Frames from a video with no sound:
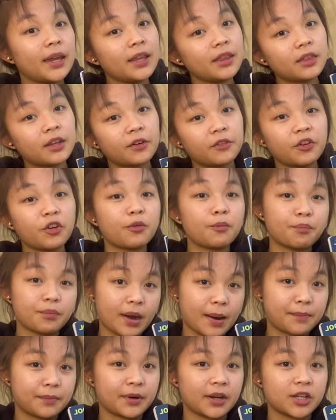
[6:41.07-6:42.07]
interview
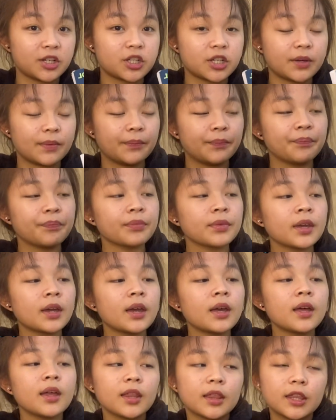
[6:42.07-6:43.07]
preparation.
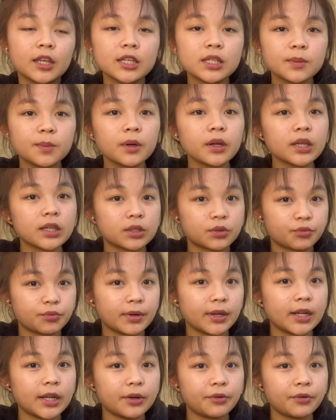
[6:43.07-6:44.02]
This book is really,